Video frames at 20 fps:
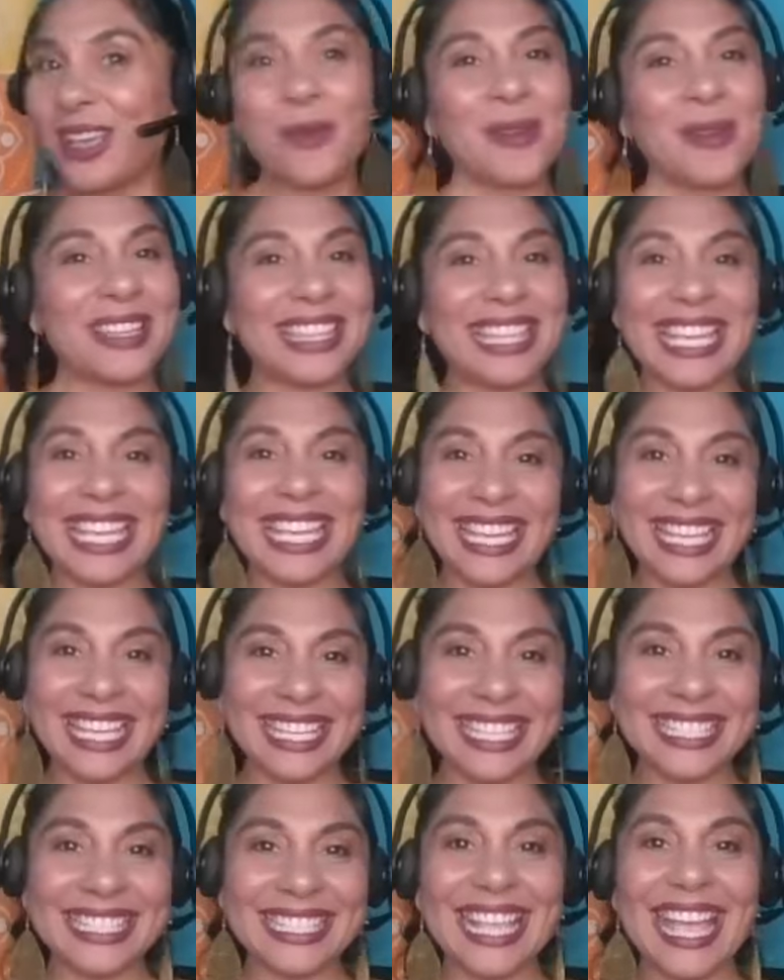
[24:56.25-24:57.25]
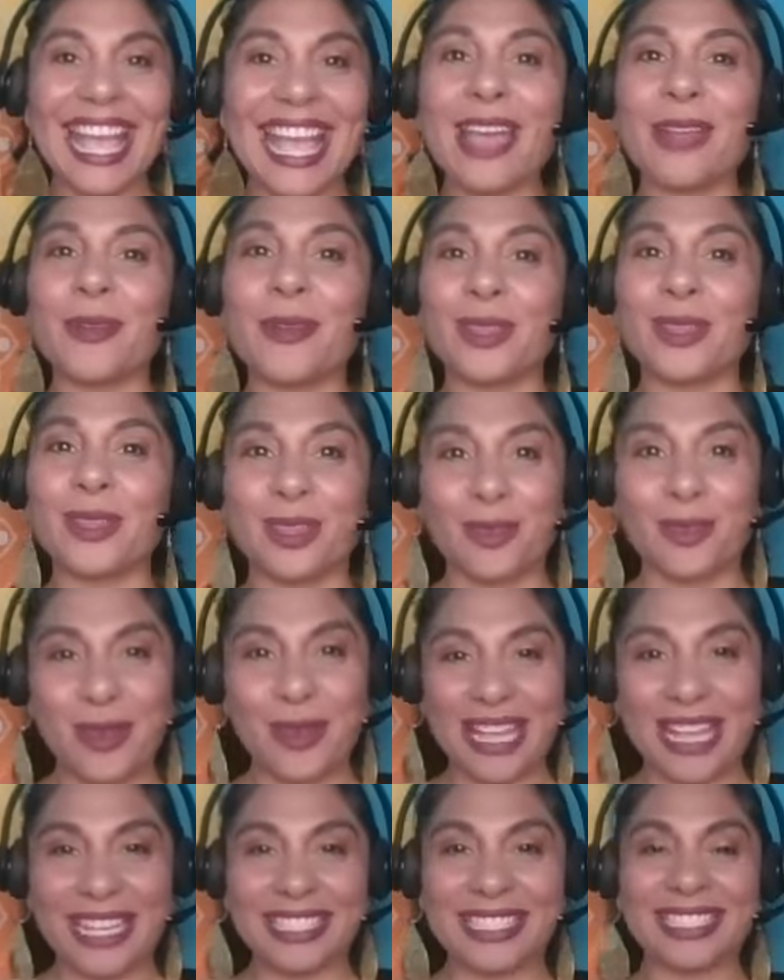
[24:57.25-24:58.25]
with ease and with
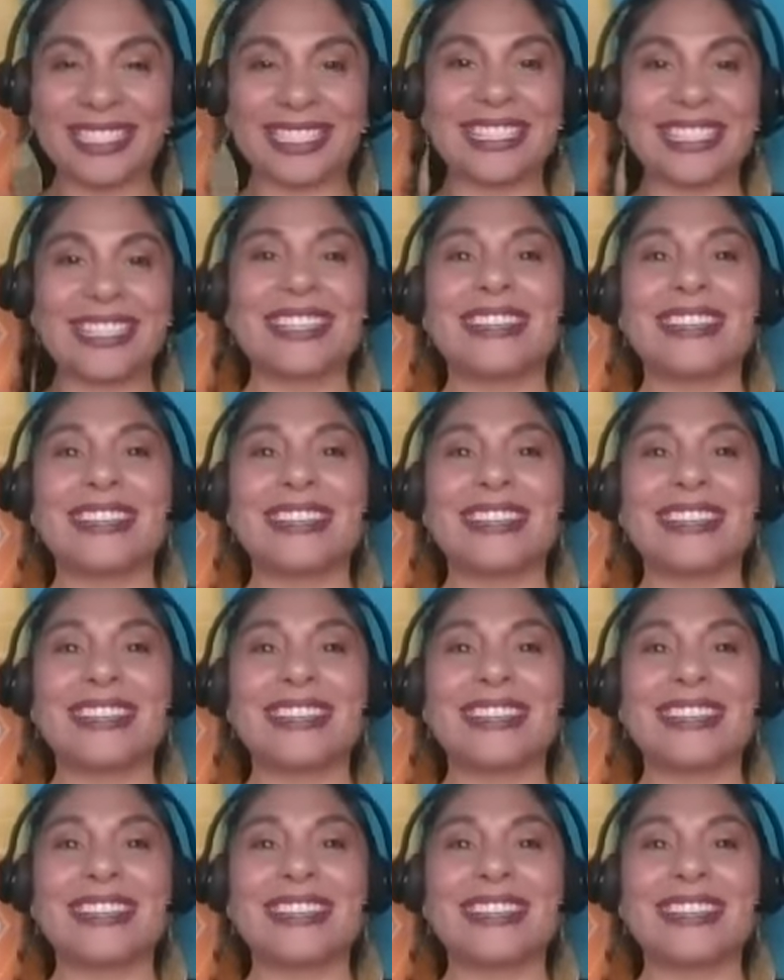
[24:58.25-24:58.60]
grace.